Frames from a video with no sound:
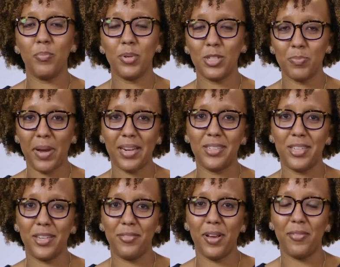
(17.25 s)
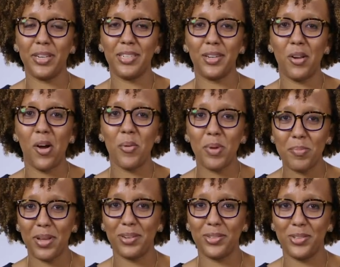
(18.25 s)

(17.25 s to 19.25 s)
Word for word: perspective having done all my medical